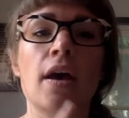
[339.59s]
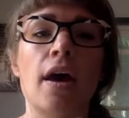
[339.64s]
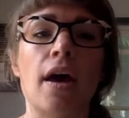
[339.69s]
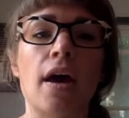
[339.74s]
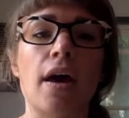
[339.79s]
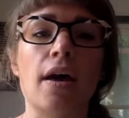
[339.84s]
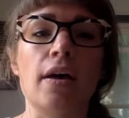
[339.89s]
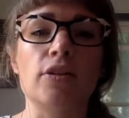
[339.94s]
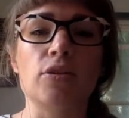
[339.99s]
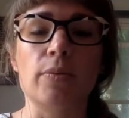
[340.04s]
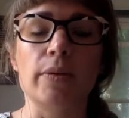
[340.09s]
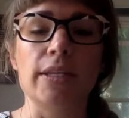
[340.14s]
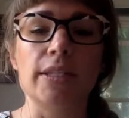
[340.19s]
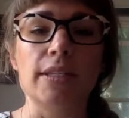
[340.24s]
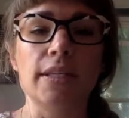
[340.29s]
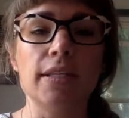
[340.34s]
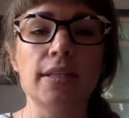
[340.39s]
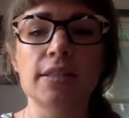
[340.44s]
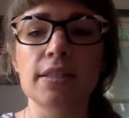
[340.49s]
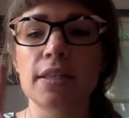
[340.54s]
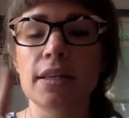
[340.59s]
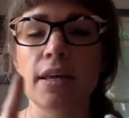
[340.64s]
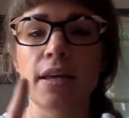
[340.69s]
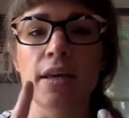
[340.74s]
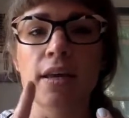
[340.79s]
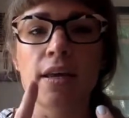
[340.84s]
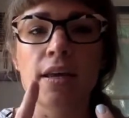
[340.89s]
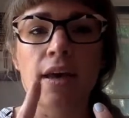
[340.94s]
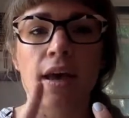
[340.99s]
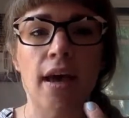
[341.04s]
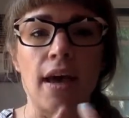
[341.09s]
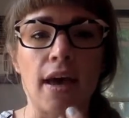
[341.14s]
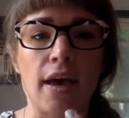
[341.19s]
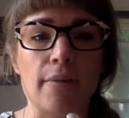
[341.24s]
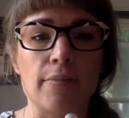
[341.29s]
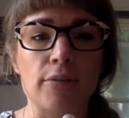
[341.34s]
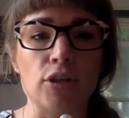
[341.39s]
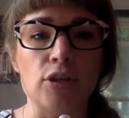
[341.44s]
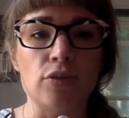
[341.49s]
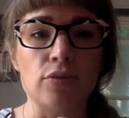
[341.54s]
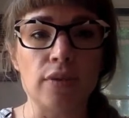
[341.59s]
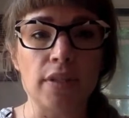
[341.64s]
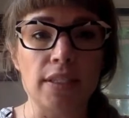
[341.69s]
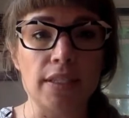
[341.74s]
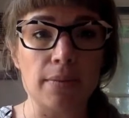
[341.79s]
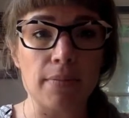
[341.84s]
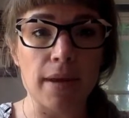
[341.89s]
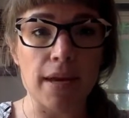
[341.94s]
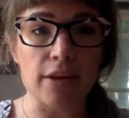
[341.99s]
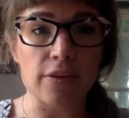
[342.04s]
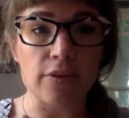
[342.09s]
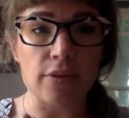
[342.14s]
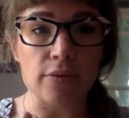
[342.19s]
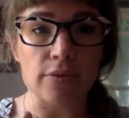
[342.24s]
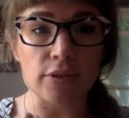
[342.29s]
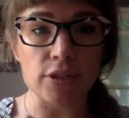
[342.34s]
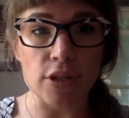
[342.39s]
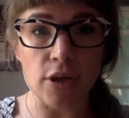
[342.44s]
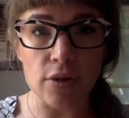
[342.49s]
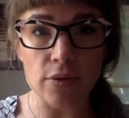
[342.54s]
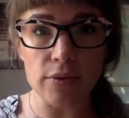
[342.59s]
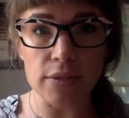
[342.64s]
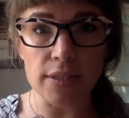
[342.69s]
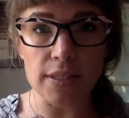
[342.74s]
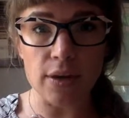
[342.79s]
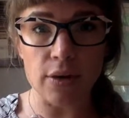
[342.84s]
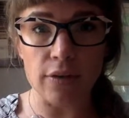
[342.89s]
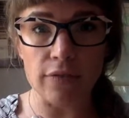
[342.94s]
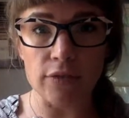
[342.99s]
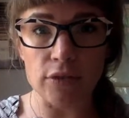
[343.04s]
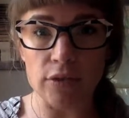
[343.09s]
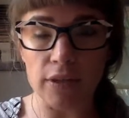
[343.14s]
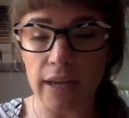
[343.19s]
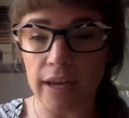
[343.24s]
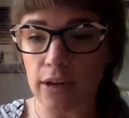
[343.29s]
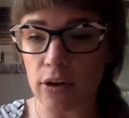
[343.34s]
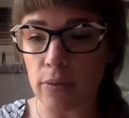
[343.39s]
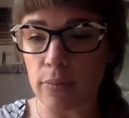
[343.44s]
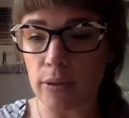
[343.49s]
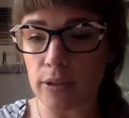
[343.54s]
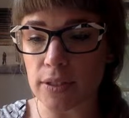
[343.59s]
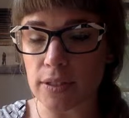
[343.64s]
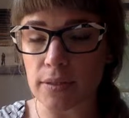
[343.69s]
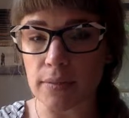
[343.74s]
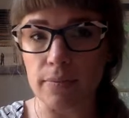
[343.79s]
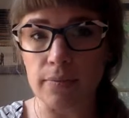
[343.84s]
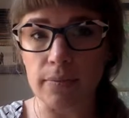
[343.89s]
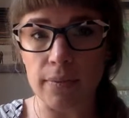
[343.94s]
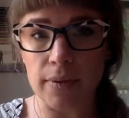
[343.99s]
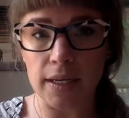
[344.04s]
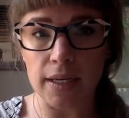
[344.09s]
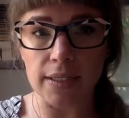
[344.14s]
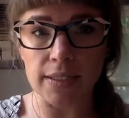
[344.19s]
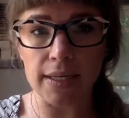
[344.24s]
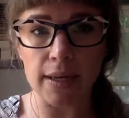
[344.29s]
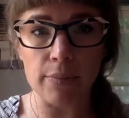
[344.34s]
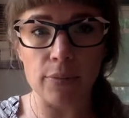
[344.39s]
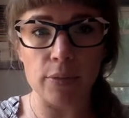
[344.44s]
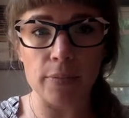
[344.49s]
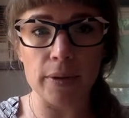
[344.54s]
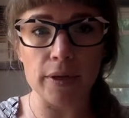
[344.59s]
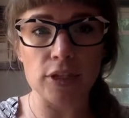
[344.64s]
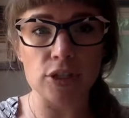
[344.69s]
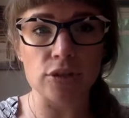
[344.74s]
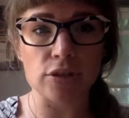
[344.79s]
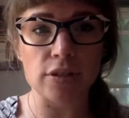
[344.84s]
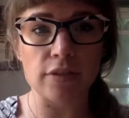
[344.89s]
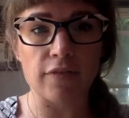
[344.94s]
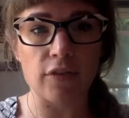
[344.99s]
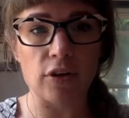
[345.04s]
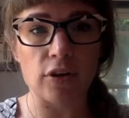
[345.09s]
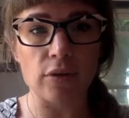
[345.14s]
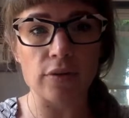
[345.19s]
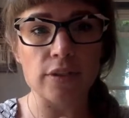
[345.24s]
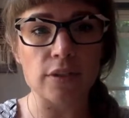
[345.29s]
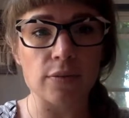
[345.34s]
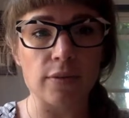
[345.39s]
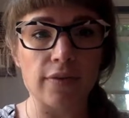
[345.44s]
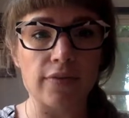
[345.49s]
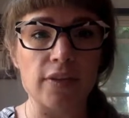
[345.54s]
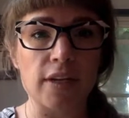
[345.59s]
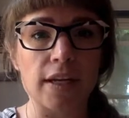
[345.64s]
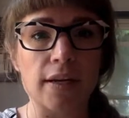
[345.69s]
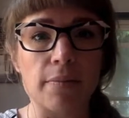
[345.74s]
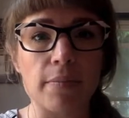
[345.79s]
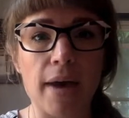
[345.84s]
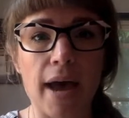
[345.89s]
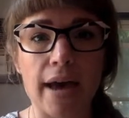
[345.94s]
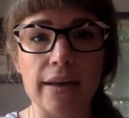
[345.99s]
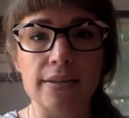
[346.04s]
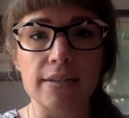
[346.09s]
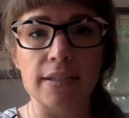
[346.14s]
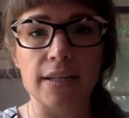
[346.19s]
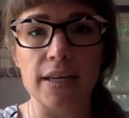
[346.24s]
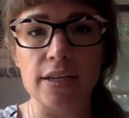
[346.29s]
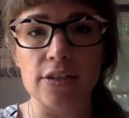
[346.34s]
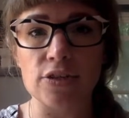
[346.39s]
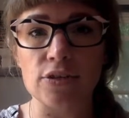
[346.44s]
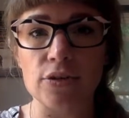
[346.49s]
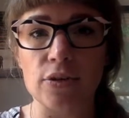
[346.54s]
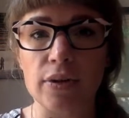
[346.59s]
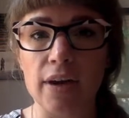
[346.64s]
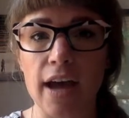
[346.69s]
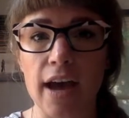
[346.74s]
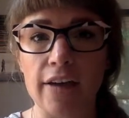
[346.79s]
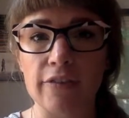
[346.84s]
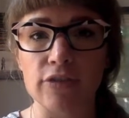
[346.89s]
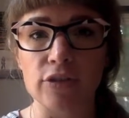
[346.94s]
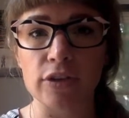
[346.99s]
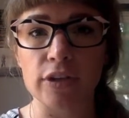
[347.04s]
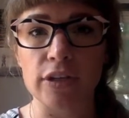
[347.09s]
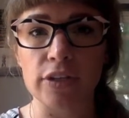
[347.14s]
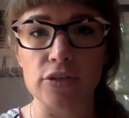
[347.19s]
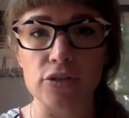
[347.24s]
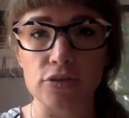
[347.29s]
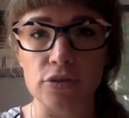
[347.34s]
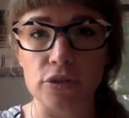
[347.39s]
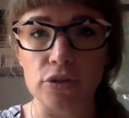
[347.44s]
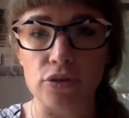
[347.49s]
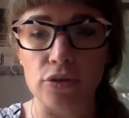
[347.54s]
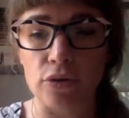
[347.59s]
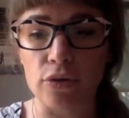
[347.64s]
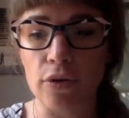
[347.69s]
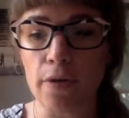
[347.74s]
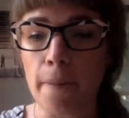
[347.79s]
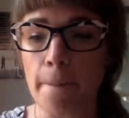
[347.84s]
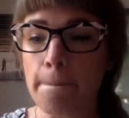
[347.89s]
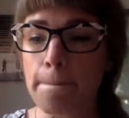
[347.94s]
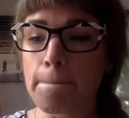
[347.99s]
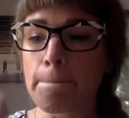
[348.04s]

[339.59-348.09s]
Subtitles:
26. You need to make those notes however you'd like. I'll put some example pictures of our notes that we've done in past in case you don't have your history journal.